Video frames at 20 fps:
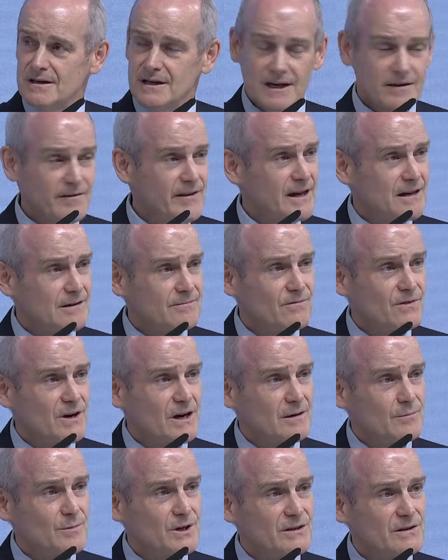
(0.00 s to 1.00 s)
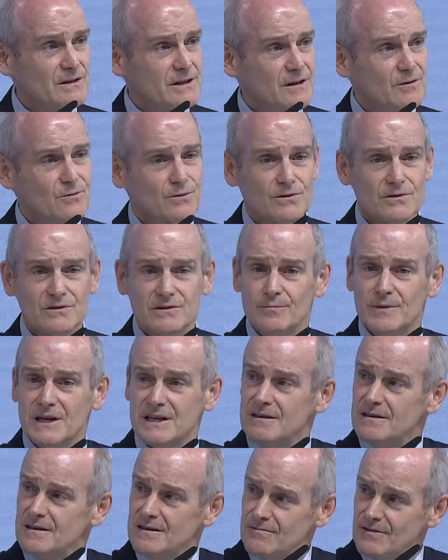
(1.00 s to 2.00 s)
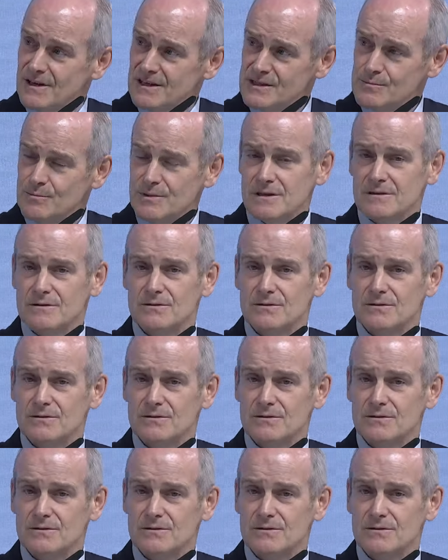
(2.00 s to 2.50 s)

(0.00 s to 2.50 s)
in that environment in order to make the investment,